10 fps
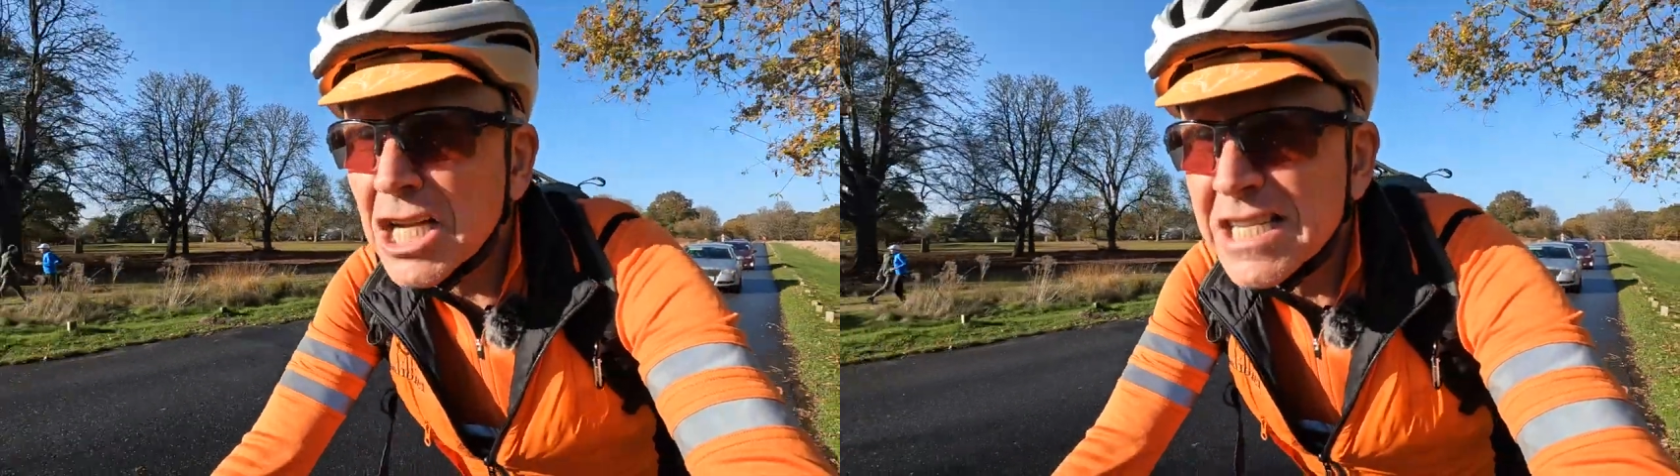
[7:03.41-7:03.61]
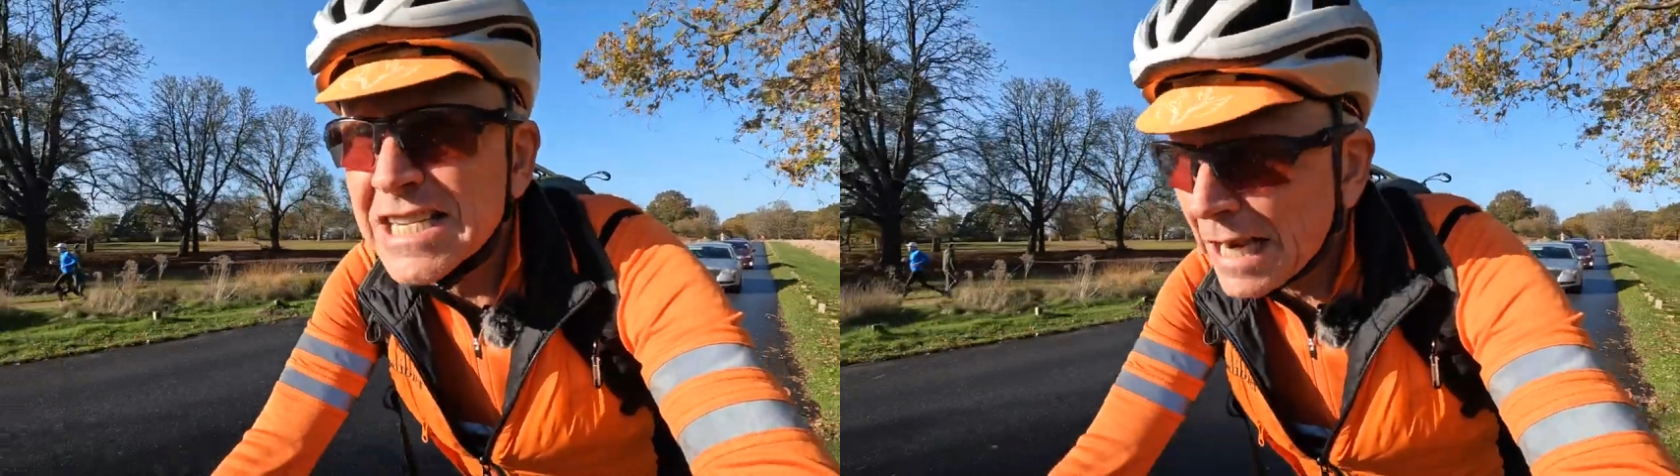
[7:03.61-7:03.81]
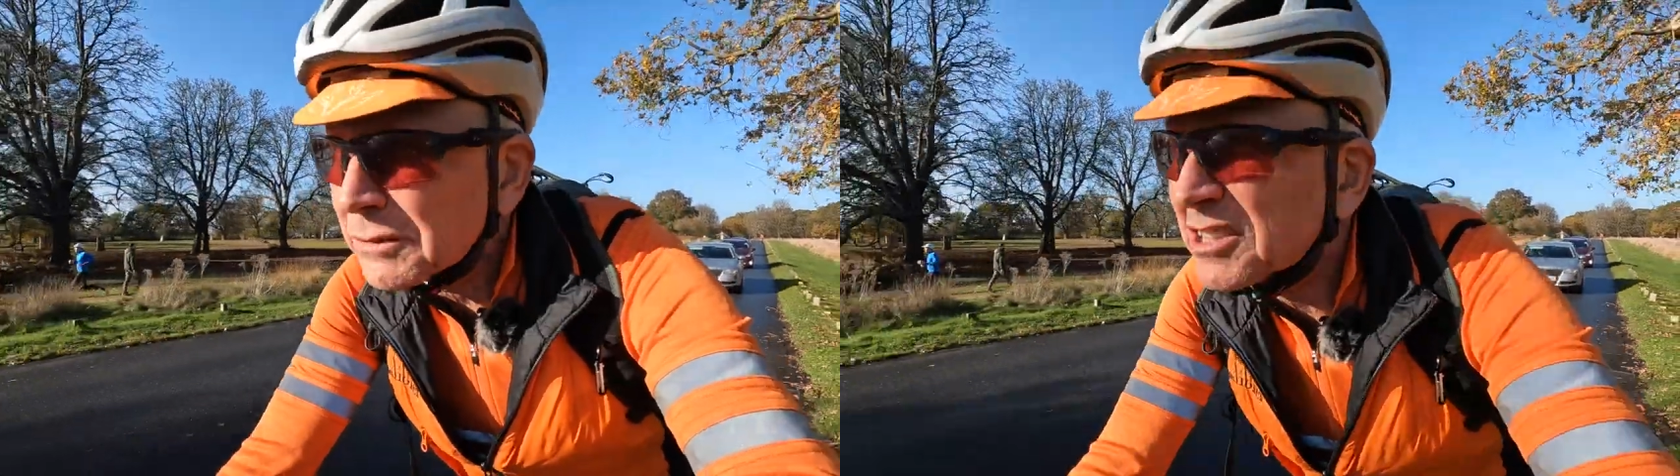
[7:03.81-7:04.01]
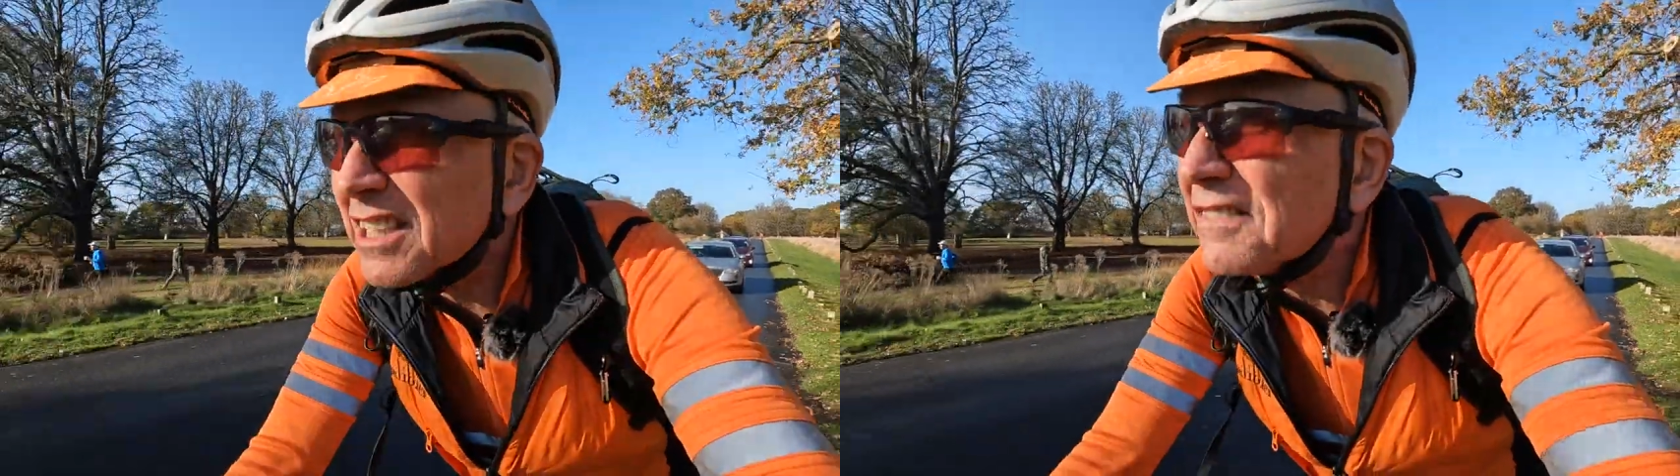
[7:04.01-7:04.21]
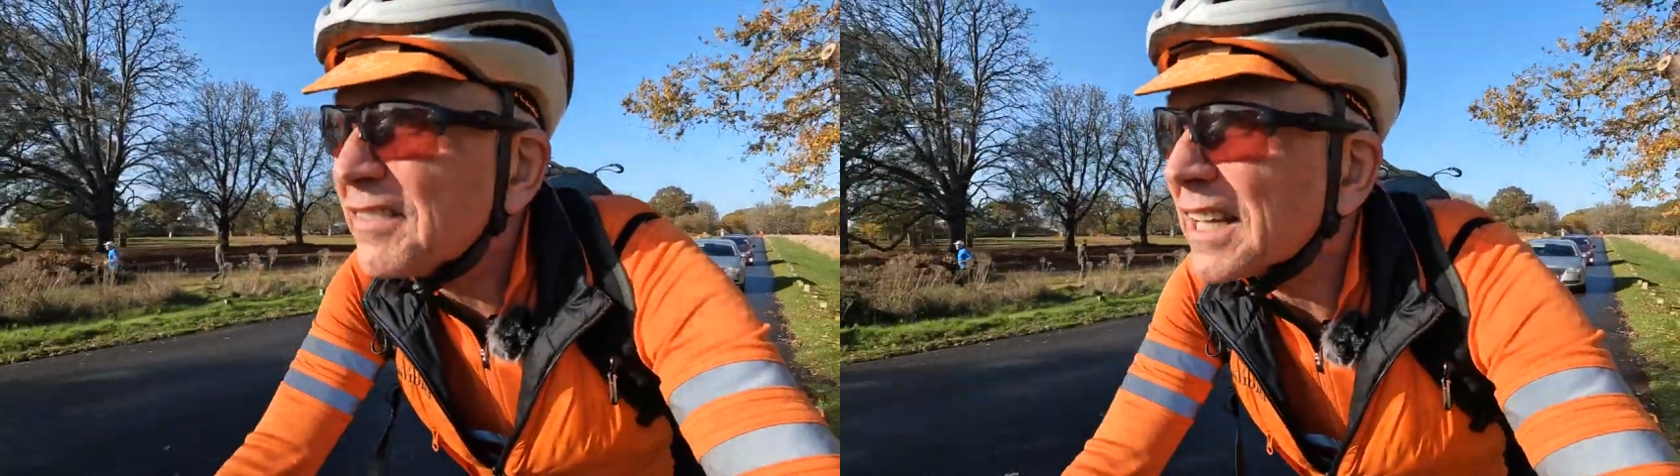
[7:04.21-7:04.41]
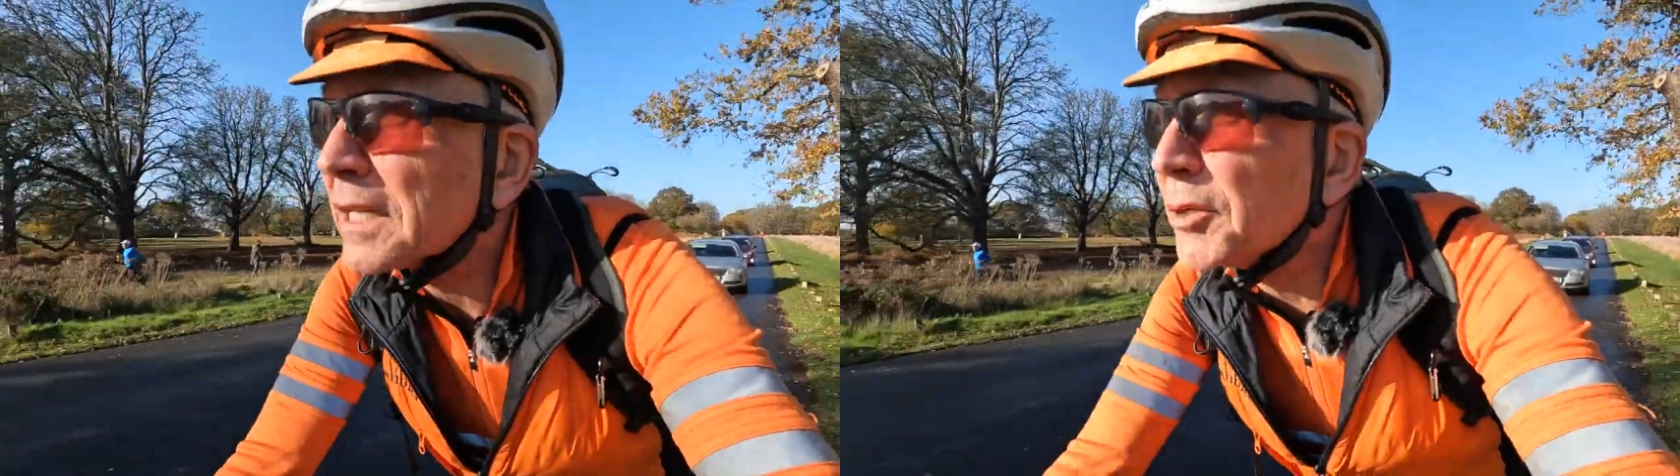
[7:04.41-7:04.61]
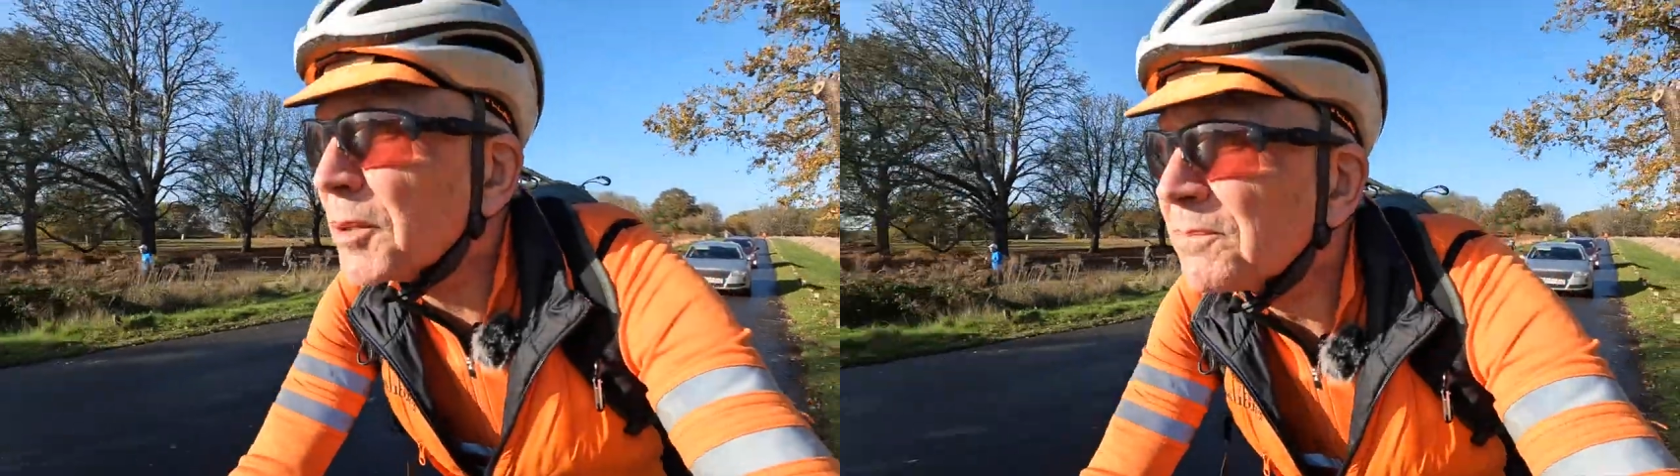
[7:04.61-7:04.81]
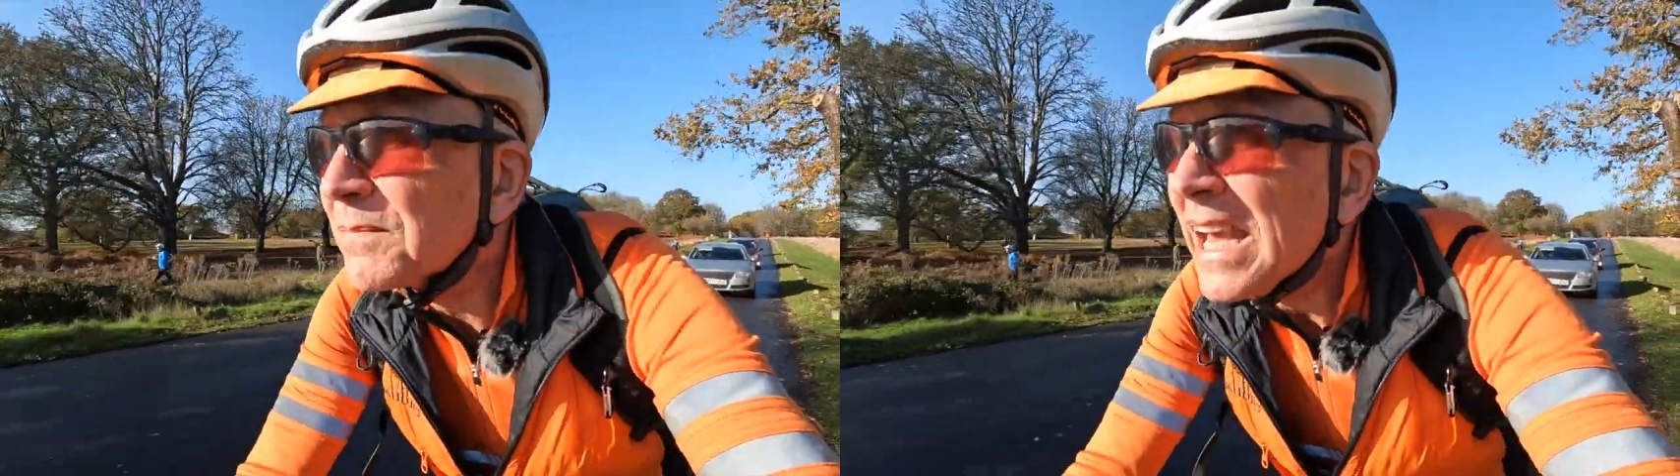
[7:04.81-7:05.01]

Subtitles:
undoubtedly valuable.